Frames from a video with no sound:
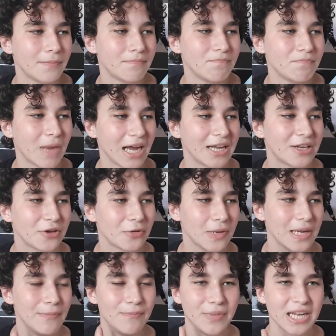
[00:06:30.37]
my
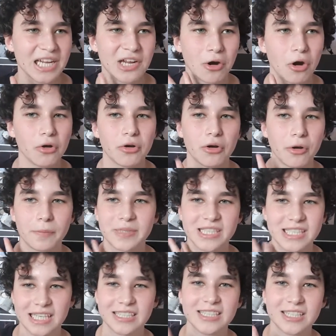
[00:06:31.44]
three big horror
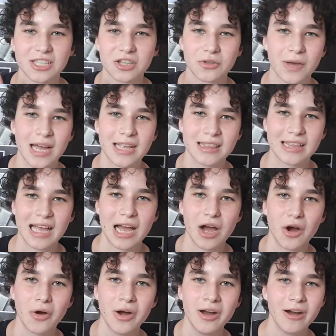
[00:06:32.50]
obsessions right
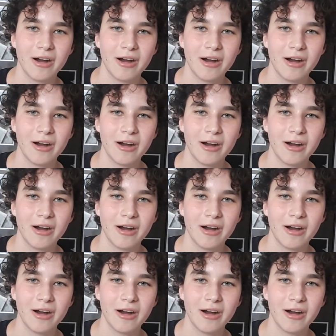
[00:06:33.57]
now